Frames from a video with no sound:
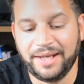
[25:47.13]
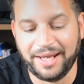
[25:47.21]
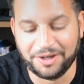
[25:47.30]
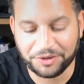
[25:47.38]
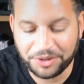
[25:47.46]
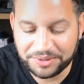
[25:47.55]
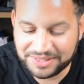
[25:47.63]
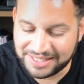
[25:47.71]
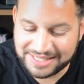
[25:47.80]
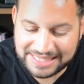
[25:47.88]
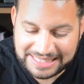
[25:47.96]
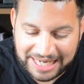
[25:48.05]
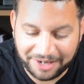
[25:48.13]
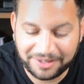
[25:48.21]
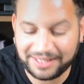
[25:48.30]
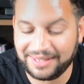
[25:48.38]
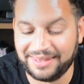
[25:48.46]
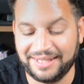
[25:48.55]
And although it's a
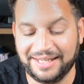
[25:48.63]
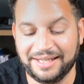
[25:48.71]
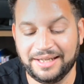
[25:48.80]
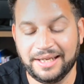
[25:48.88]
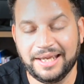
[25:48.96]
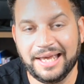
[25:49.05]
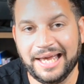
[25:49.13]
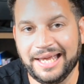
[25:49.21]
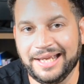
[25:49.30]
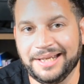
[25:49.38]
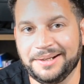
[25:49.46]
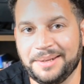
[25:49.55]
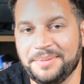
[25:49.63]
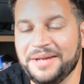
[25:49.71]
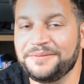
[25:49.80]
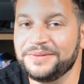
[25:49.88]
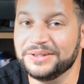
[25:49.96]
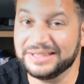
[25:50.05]
scary thing, and I may
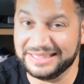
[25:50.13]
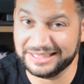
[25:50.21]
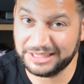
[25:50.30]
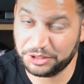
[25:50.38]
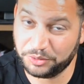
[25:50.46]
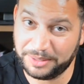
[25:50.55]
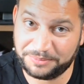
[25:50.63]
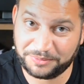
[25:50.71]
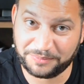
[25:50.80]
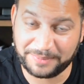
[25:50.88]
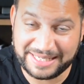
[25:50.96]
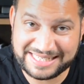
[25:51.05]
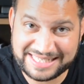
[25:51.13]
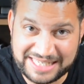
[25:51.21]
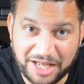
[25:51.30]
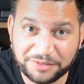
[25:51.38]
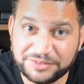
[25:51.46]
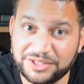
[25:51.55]
feel ill-equipped for
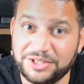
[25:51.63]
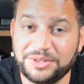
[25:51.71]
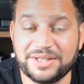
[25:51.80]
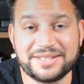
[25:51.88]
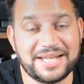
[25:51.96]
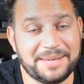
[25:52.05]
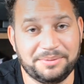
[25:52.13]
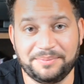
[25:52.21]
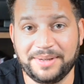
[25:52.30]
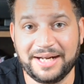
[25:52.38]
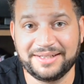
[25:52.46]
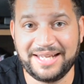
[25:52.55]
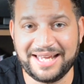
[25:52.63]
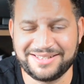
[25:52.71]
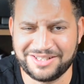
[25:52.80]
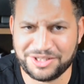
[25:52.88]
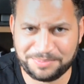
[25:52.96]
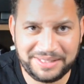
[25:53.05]
myself to do this type of
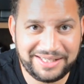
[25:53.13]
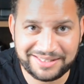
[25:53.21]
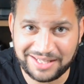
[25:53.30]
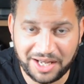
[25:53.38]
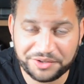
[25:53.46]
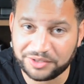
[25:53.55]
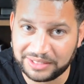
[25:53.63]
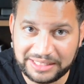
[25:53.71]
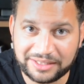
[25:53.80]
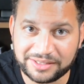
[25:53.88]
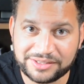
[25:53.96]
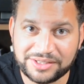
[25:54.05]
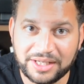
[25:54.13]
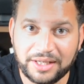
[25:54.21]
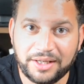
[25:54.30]
podcast, to speak into other leaders,